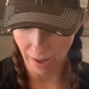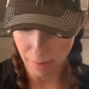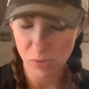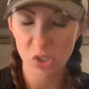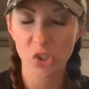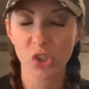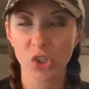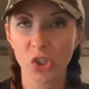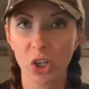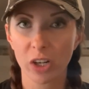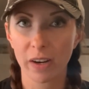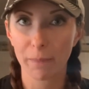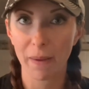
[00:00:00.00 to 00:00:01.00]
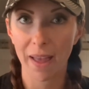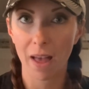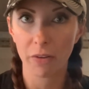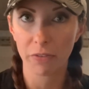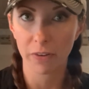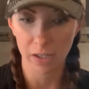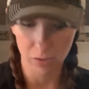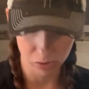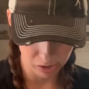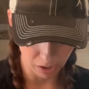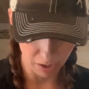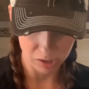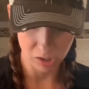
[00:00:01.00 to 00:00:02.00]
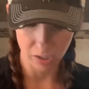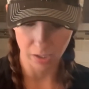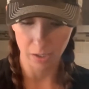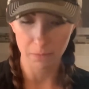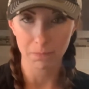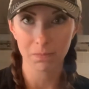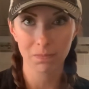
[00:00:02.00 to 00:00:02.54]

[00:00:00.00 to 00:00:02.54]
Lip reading: I'm stirring my Alfredo sauce here